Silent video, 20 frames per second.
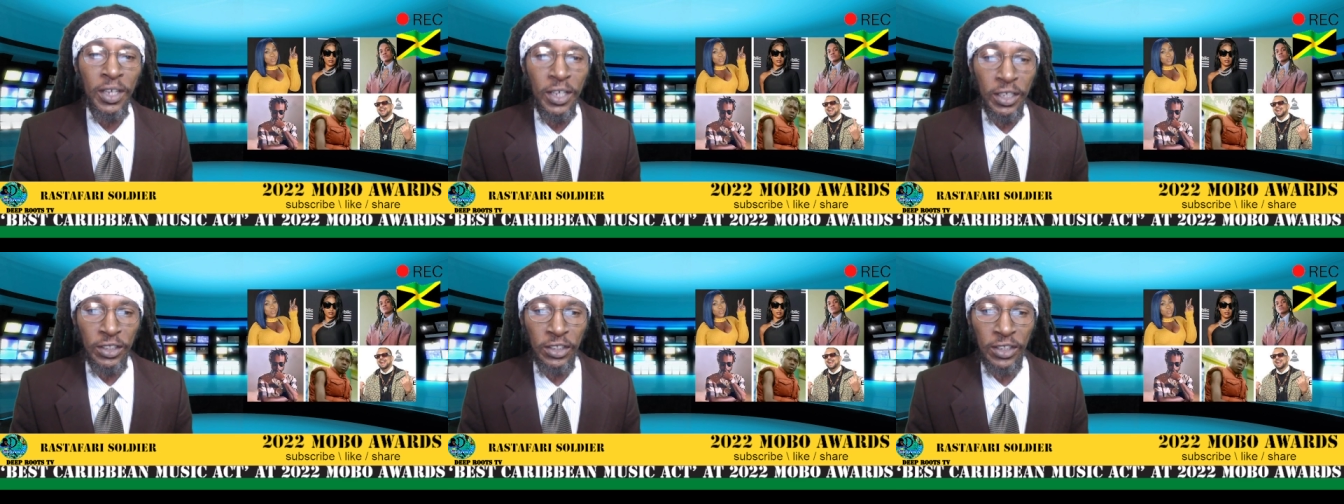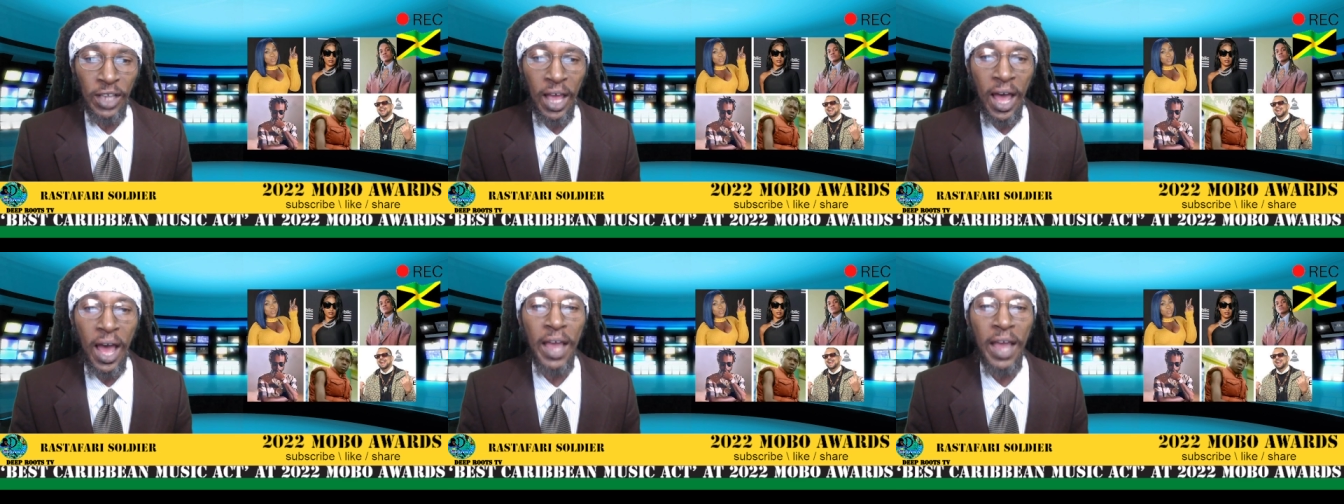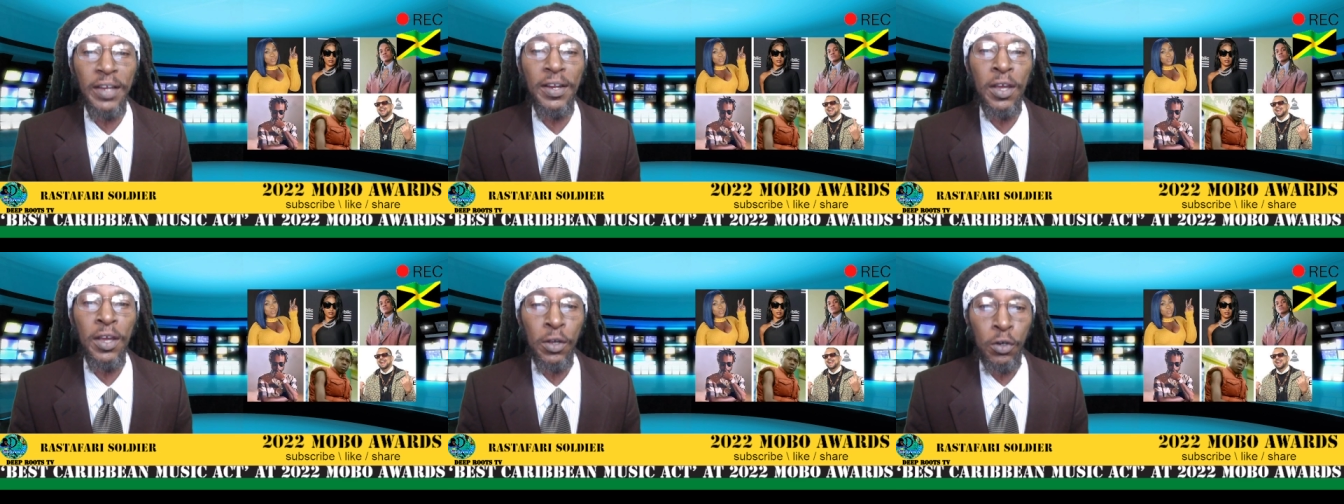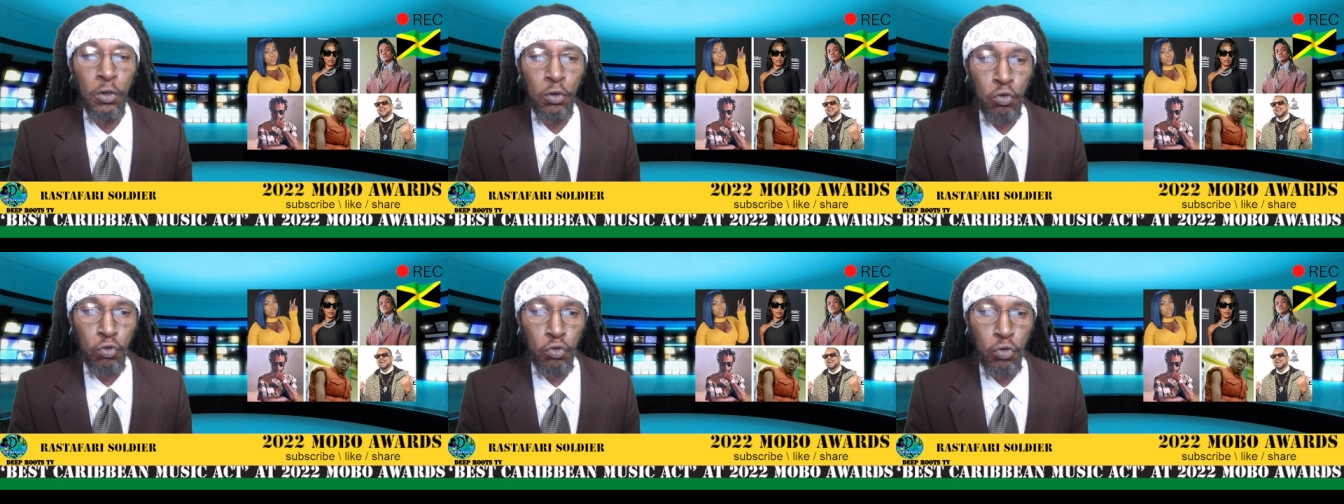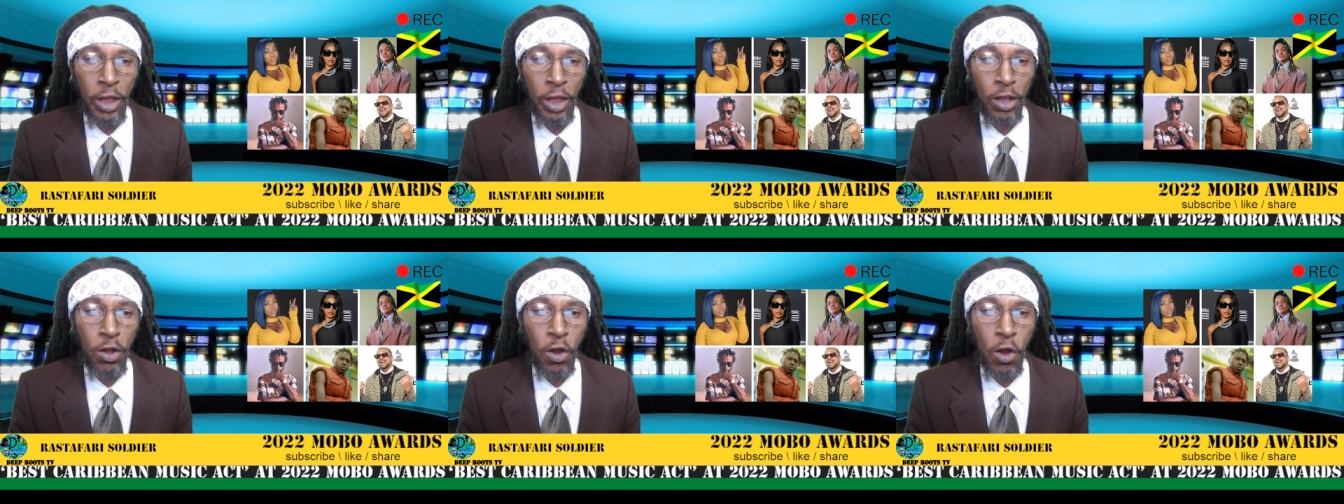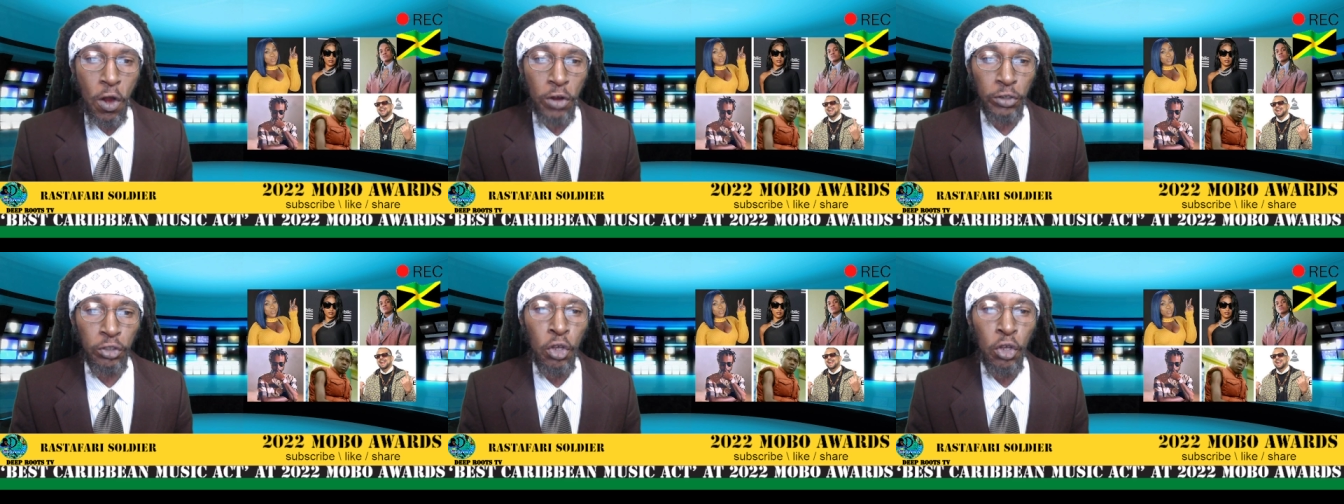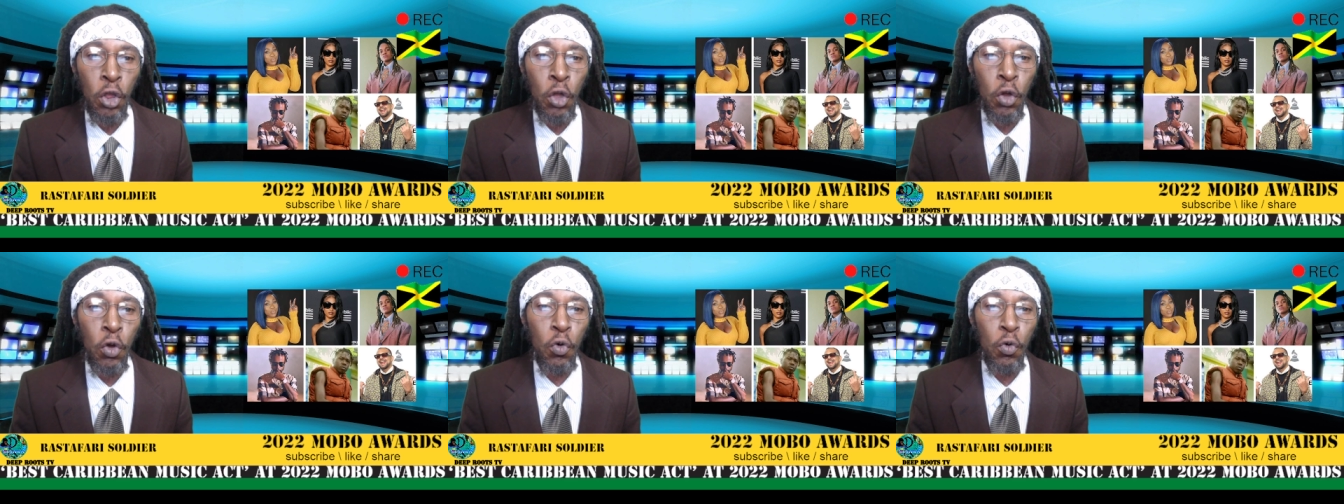EastSyde
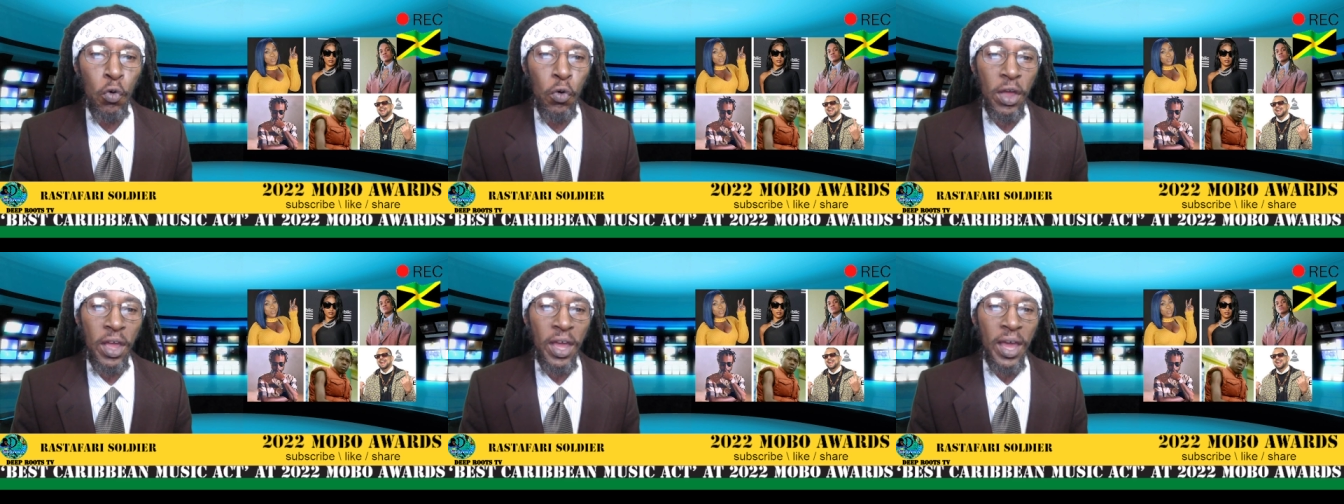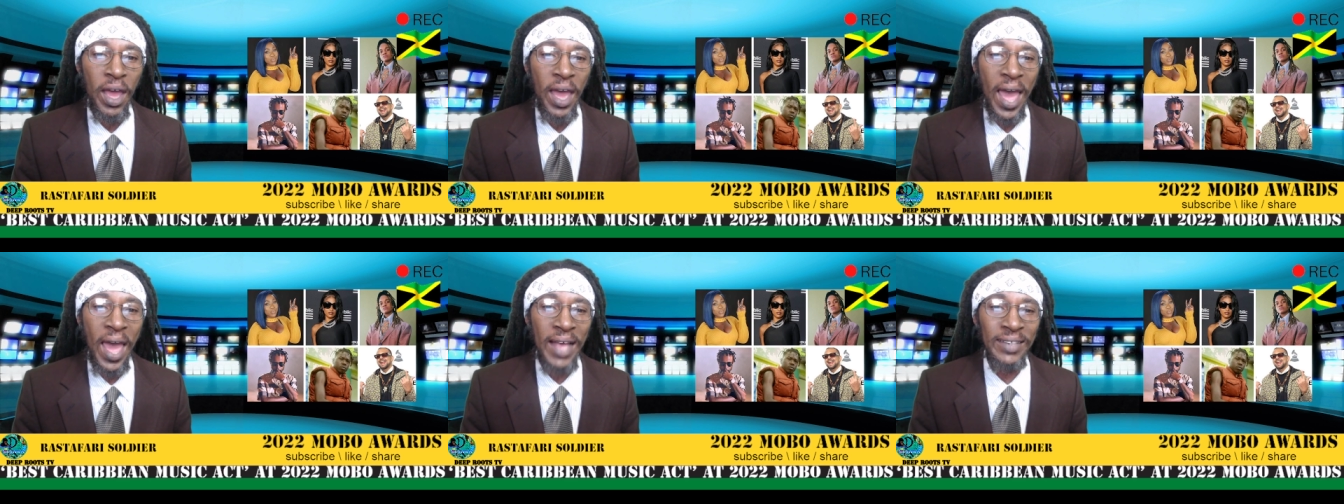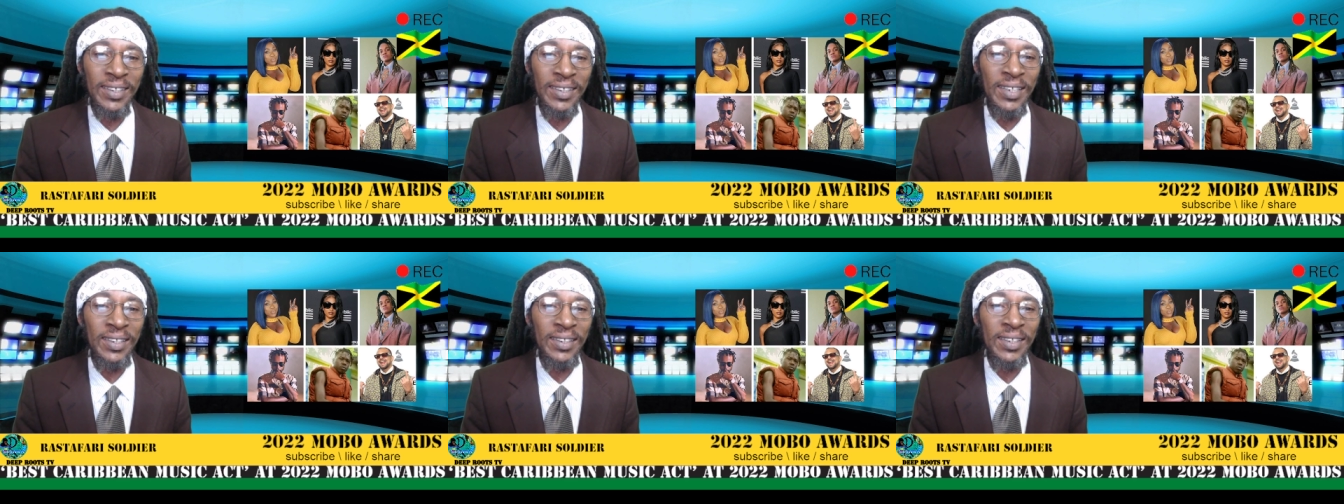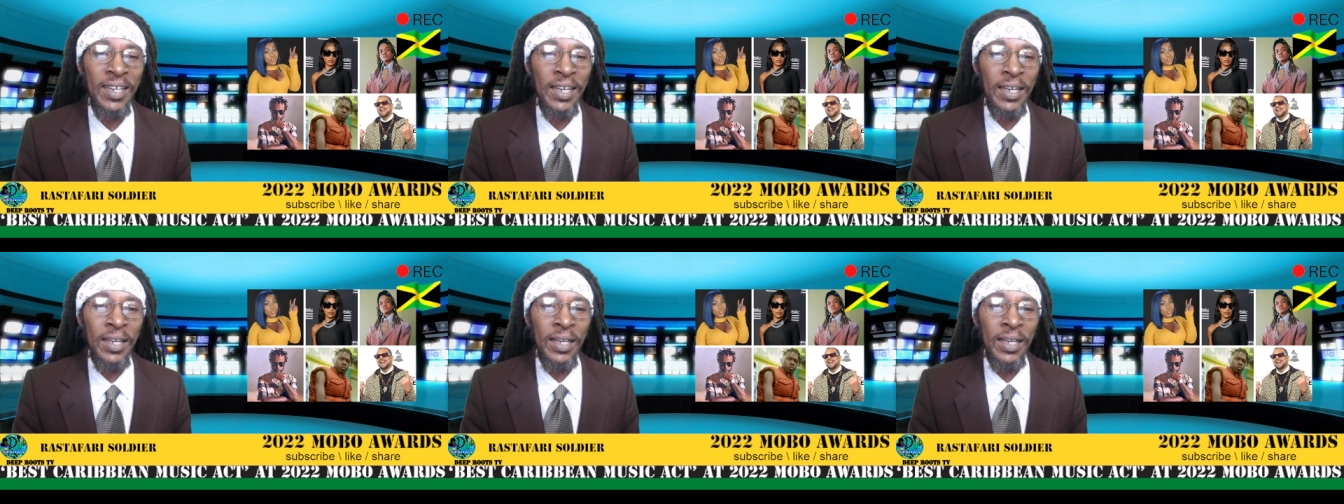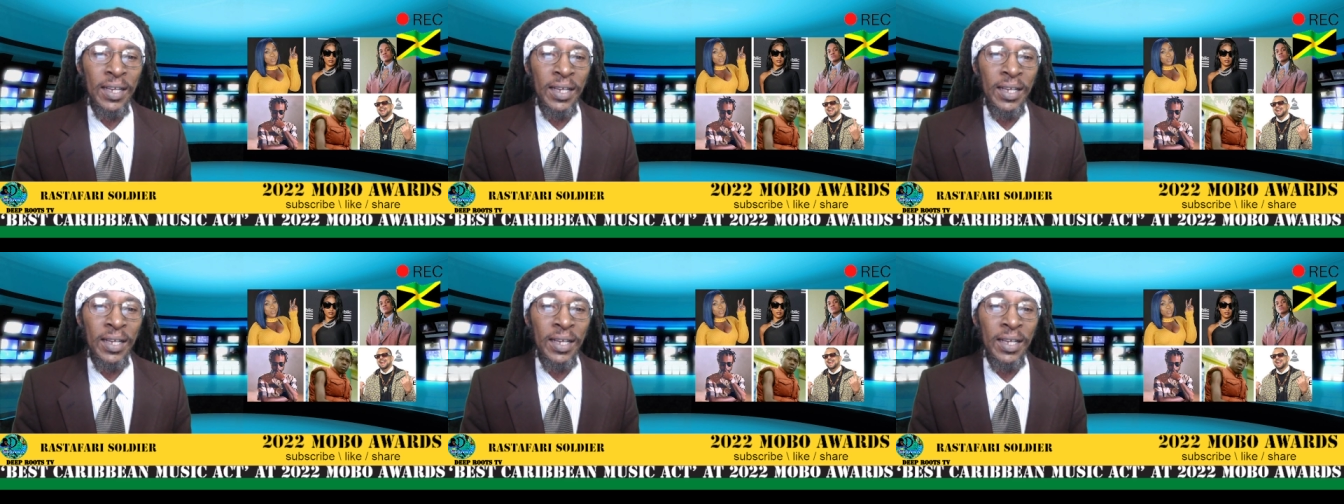Records, who hasn't